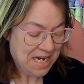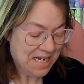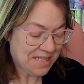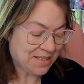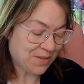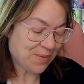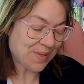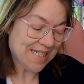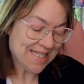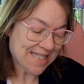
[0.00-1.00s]
So
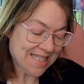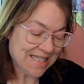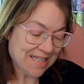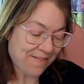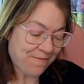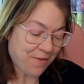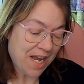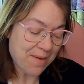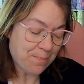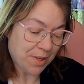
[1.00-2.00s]
this is a
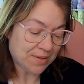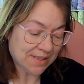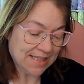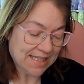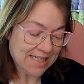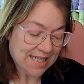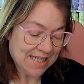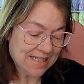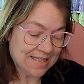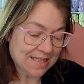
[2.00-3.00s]
5 bulky,
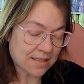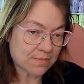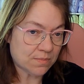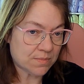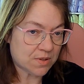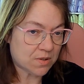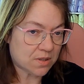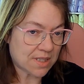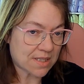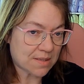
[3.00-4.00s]

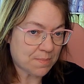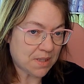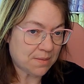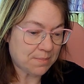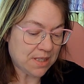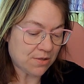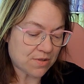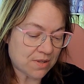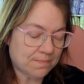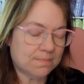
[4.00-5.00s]
6
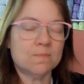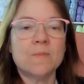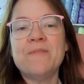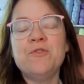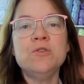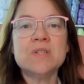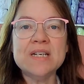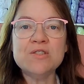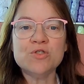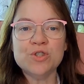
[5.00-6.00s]
millimeter. If you
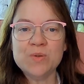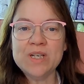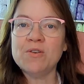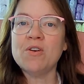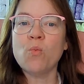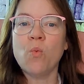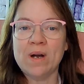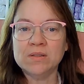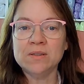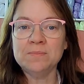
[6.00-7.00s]
guys are new here,
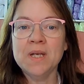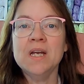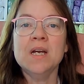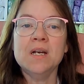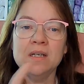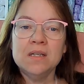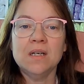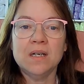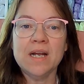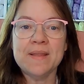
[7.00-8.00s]
welcome.
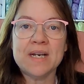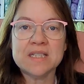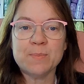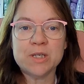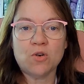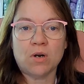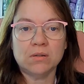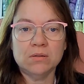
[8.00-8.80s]
And that's my dog.